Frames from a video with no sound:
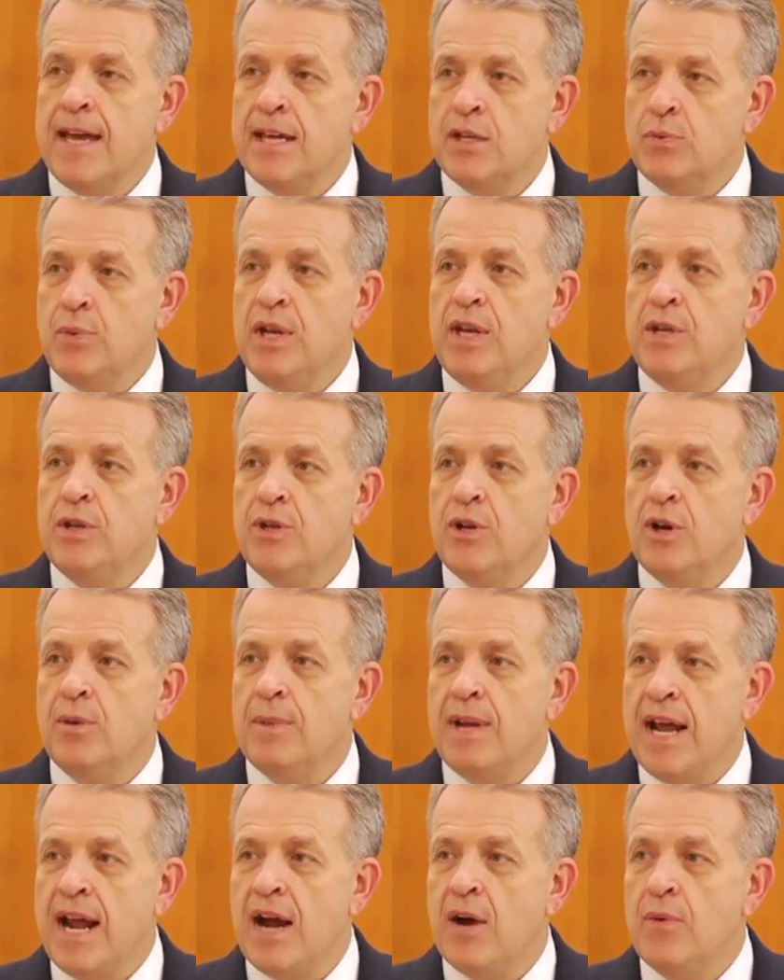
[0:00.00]
as we
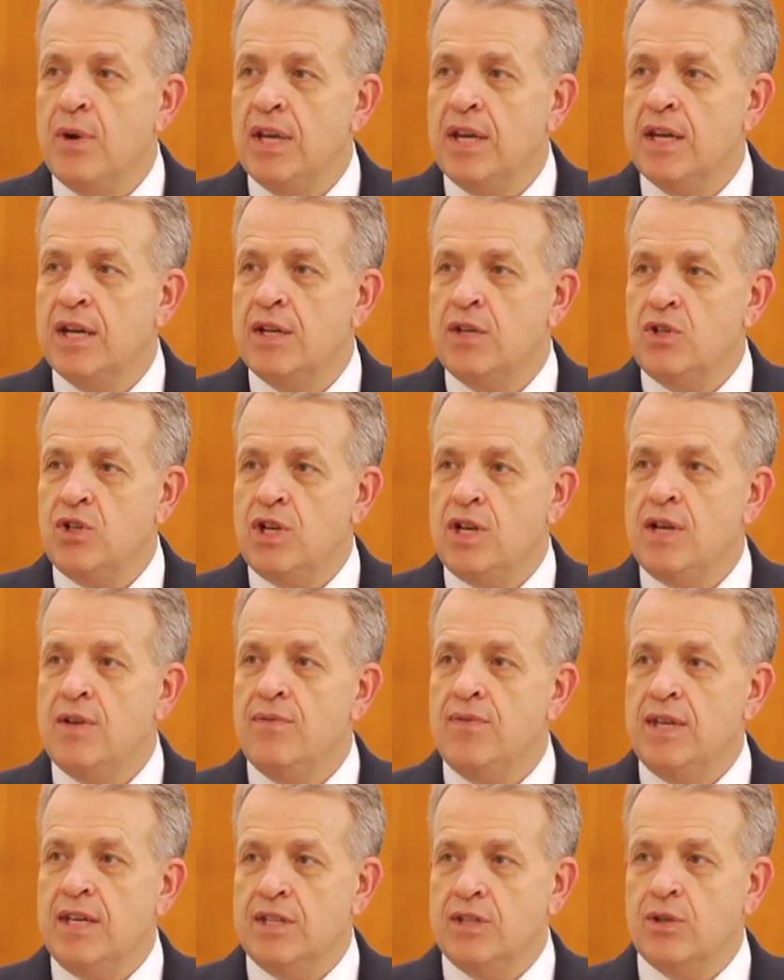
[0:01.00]
determine how we can
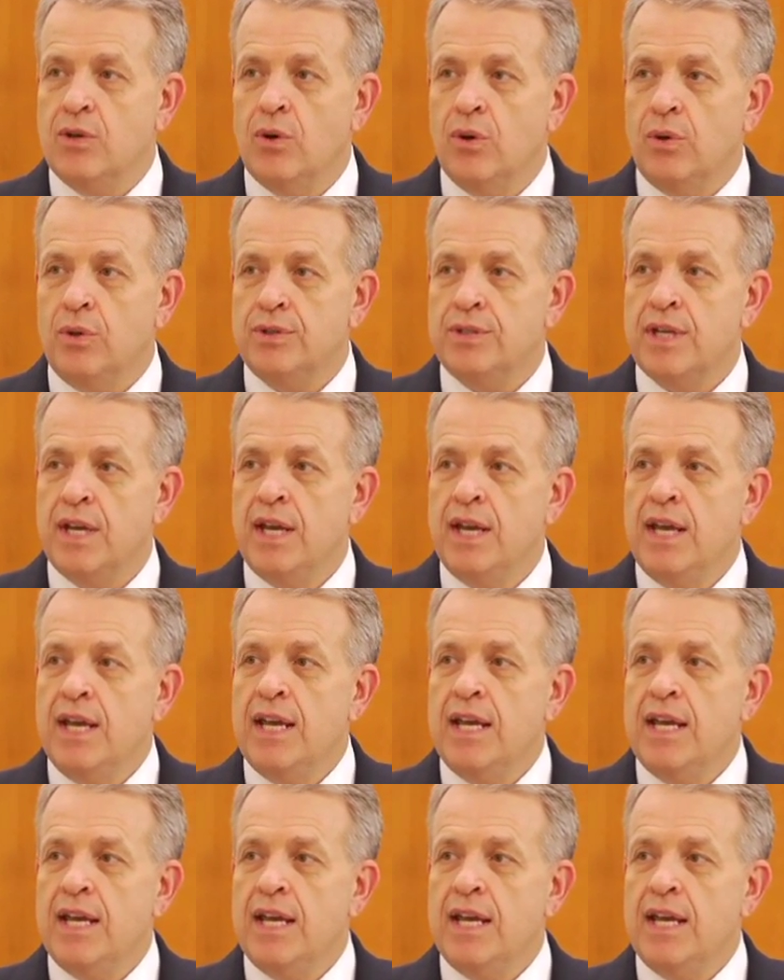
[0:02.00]
achieve these goals